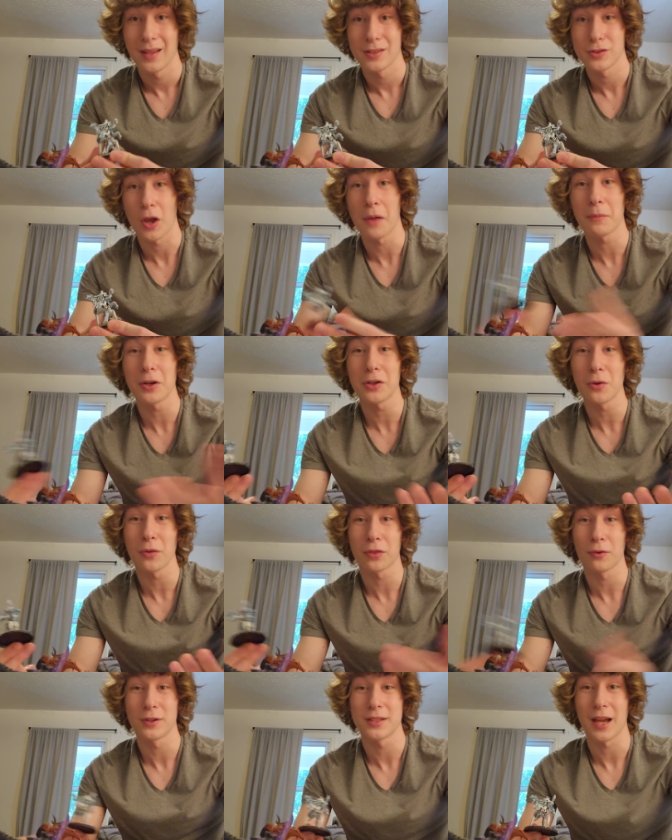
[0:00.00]
So I'm going to do
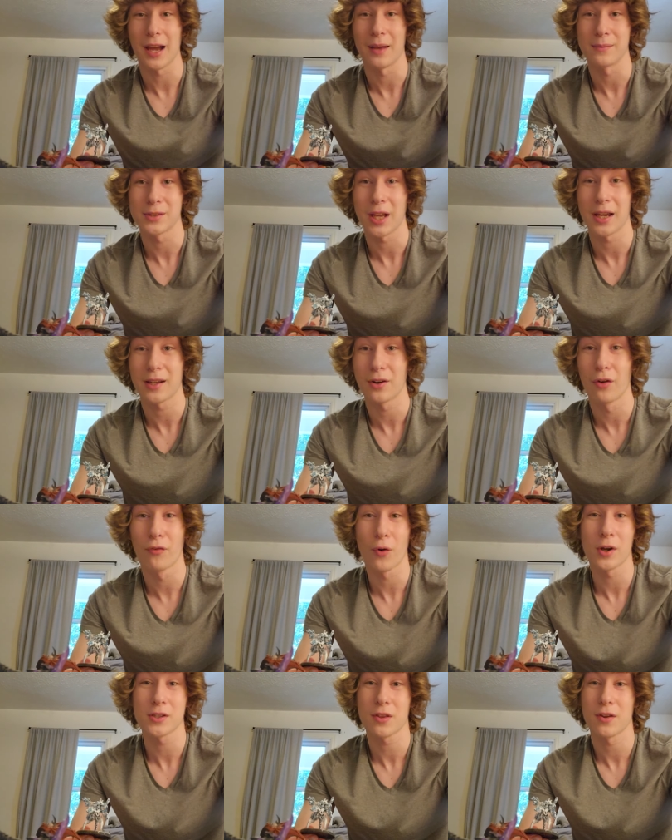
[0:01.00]
it 3 times. I can
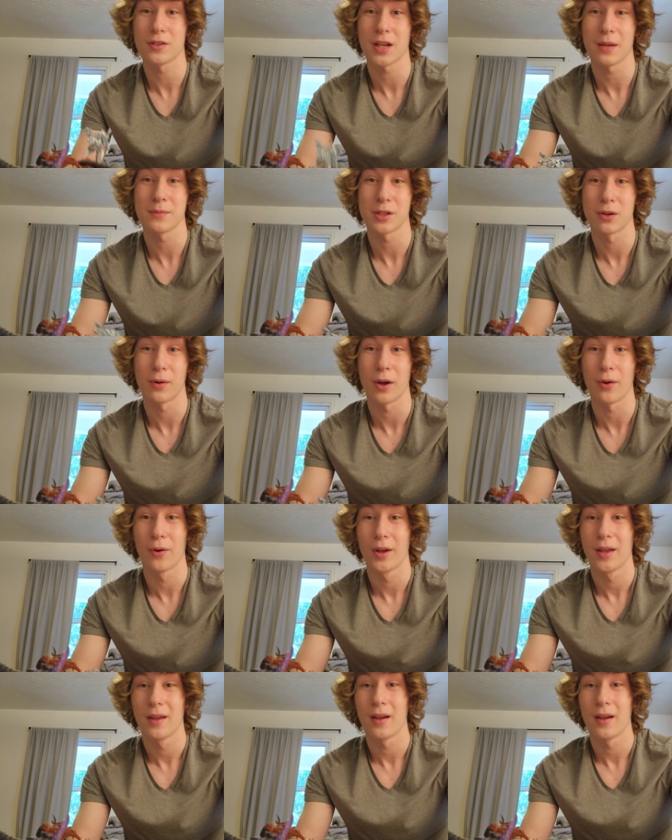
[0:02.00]
Overwatch 3 times in a row.